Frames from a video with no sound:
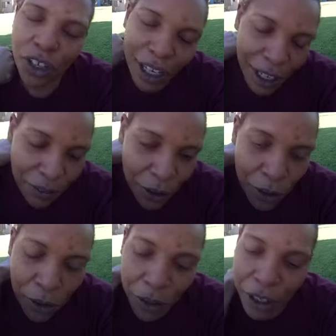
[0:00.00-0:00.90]
if
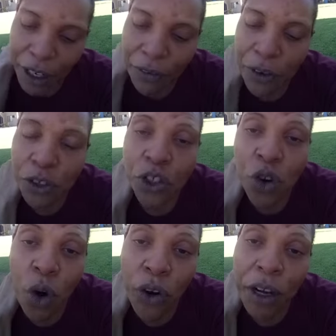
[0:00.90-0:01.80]
you're
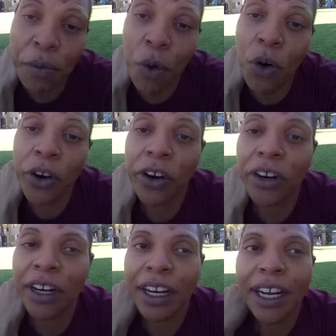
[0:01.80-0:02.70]
storing more
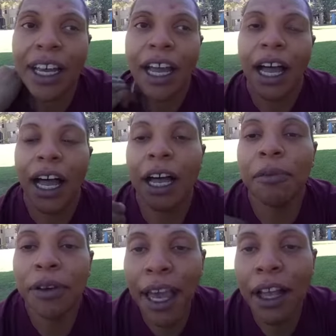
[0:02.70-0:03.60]

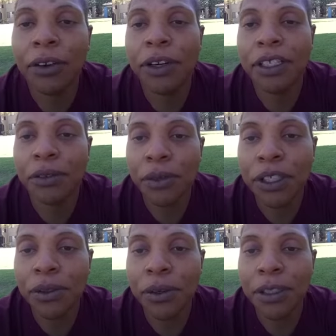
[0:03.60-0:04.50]
calories and
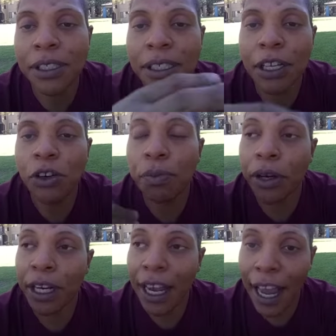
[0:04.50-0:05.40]
resources than you're
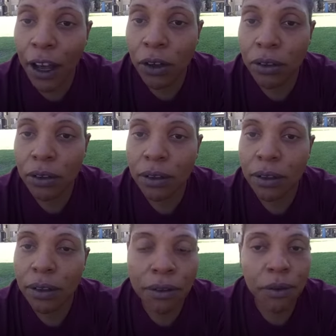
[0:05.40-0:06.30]
putting out,
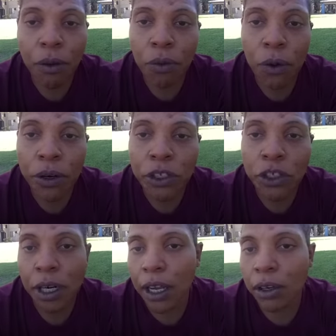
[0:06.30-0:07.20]
of course
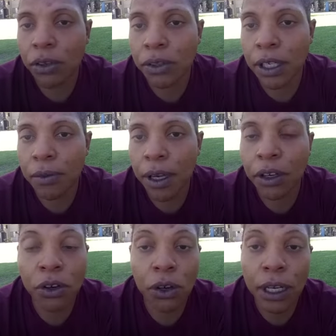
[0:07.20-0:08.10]
you're not going to lose any weight,
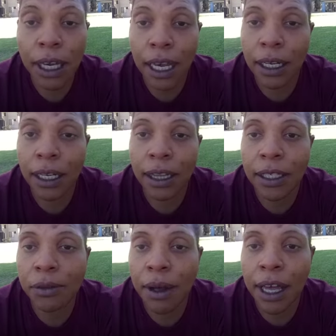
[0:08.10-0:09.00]
you're going to gain it.
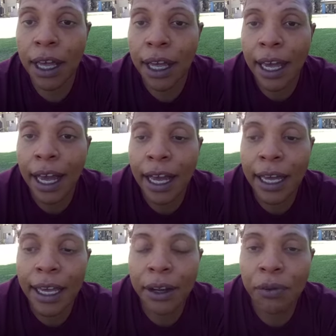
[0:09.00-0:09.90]
That's why
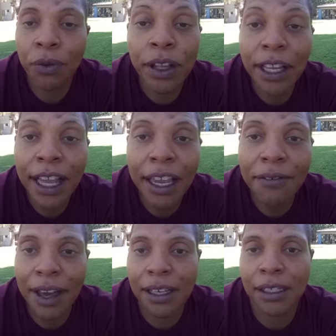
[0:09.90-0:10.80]
I really like
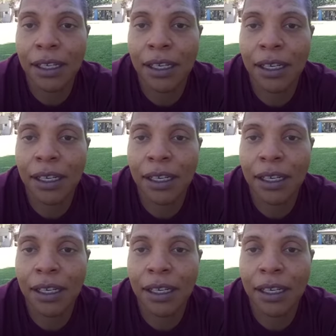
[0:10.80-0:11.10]
fasting.